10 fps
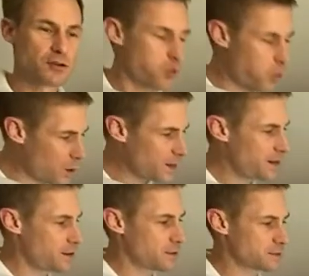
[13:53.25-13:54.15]
20
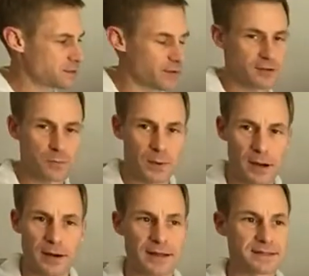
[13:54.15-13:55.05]
years of
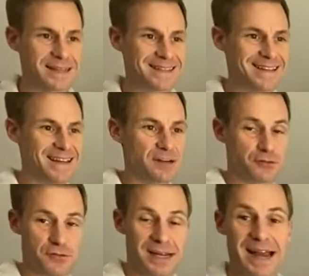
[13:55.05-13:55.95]
experience in the
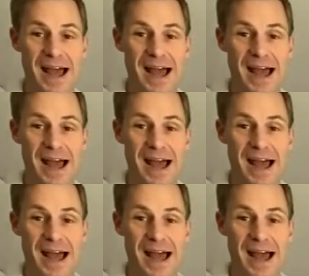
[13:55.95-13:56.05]
industry.